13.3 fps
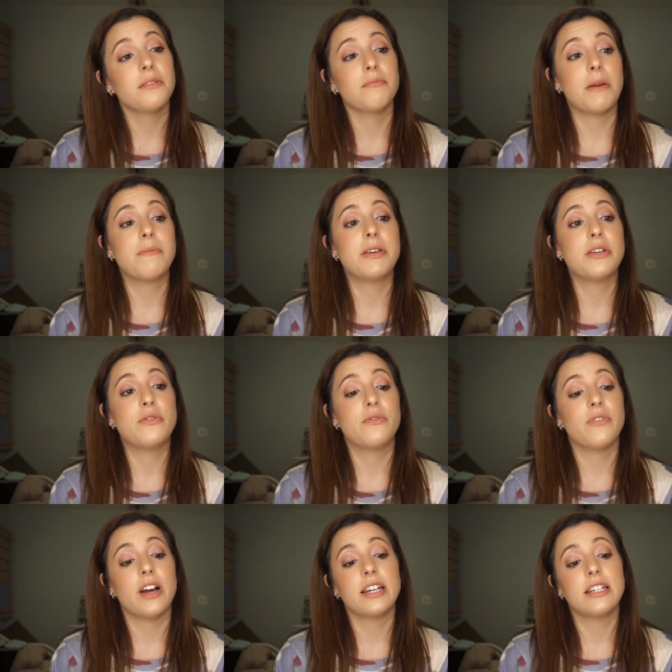maybe you'd
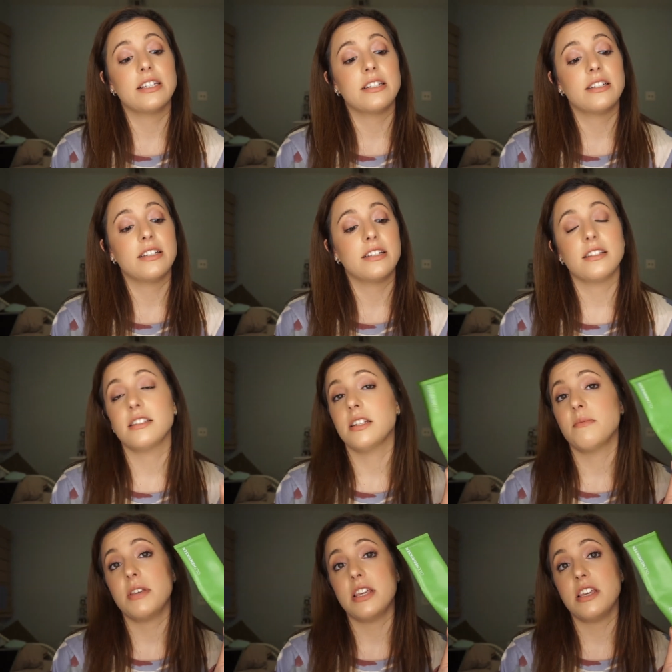find it
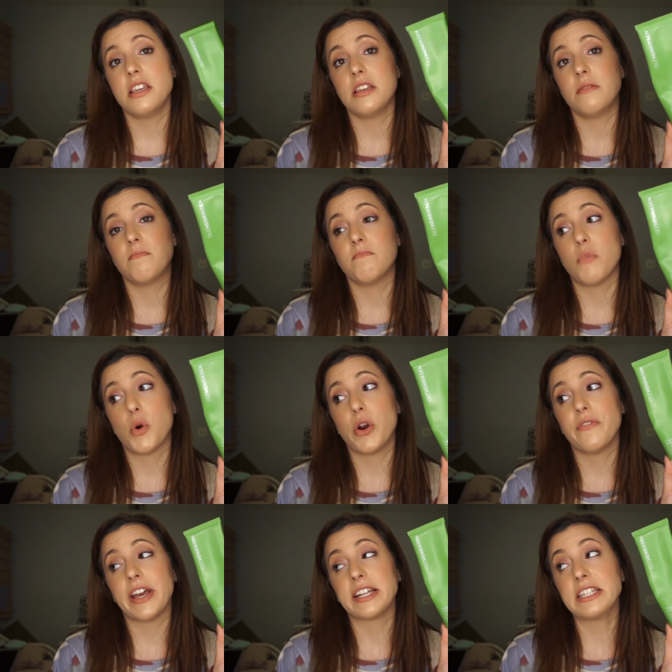to be more
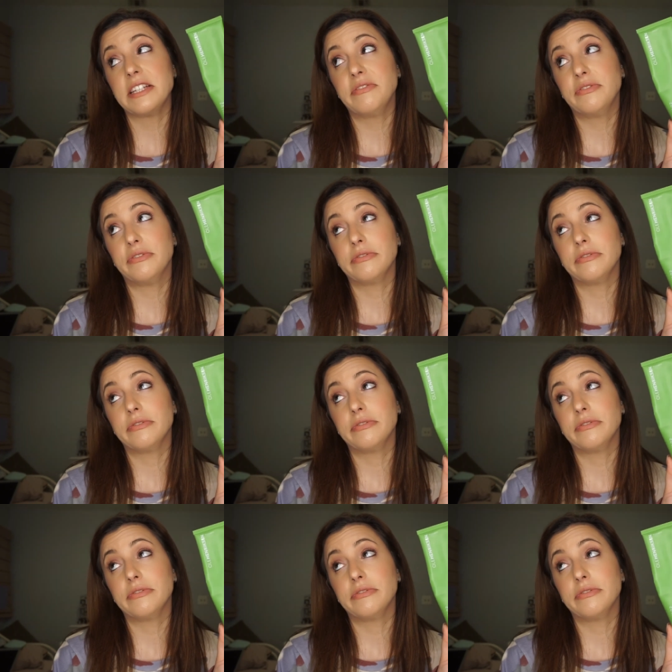effective,